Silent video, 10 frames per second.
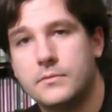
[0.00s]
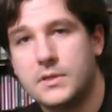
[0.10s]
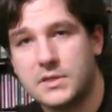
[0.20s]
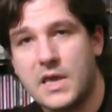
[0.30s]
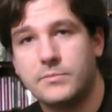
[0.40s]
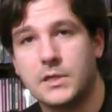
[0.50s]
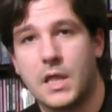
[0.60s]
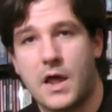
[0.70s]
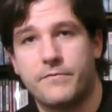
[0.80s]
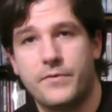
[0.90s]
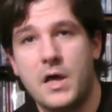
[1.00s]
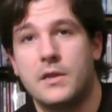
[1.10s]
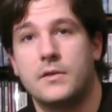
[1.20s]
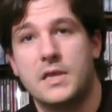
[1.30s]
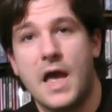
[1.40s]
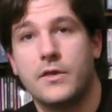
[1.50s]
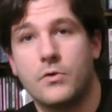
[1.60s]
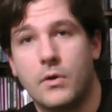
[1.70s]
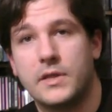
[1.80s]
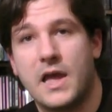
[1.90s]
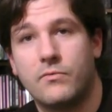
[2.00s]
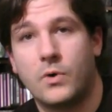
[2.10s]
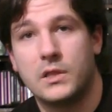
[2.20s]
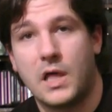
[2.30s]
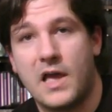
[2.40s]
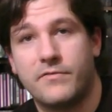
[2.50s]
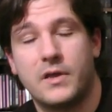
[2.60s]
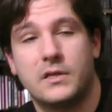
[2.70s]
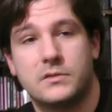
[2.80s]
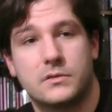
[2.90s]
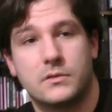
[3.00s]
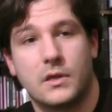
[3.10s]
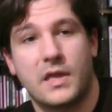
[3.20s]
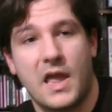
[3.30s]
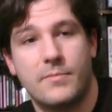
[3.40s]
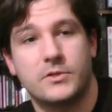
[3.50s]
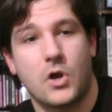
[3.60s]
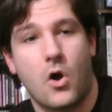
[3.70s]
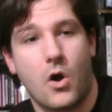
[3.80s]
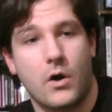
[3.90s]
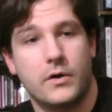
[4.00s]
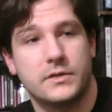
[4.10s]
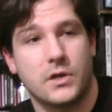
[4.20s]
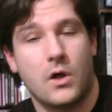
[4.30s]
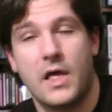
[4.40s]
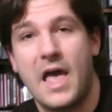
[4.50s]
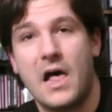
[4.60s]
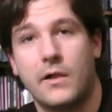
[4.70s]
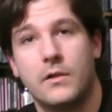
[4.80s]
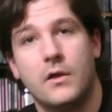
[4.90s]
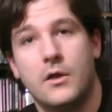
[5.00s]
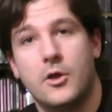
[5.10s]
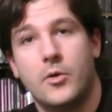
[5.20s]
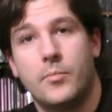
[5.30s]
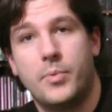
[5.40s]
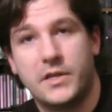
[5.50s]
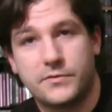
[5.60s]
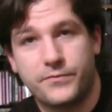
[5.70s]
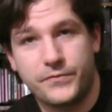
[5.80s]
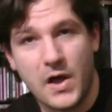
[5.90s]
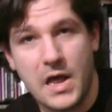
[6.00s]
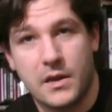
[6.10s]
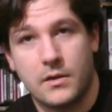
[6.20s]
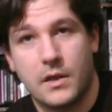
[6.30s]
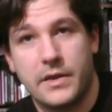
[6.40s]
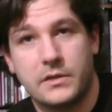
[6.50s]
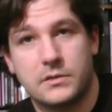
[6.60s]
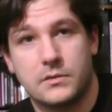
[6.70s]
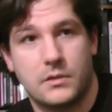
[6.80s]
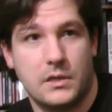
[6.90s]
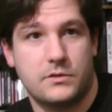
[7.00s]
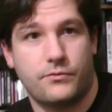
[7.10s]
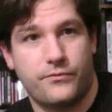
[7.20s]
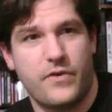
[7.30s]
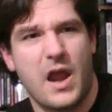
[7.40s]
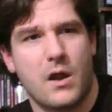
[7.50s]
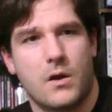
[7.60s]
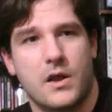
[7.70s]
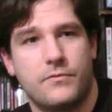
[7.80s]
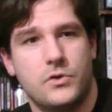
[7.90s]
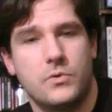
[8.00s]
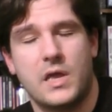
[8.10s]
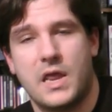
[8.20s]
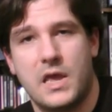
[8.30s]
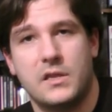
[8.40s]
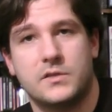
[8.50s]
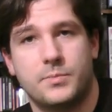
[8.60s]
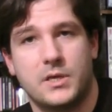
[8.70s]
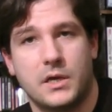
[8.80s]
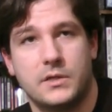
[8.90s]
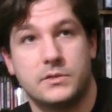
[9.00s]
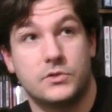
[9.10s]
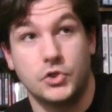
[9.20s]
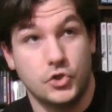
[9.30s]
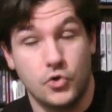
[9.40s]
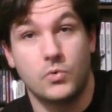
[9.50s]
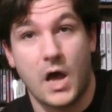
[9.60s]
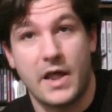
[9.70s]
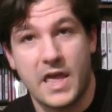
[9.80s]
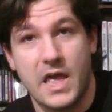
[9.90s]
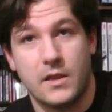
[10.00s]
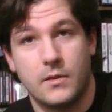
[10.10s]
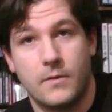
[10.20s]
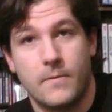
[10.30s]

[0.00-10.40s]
This game's a lot of fun. Yeah, you only have one life, and the game is hard as all hell. But it's fun, and it's fair. If you get hit, it's because you got hit.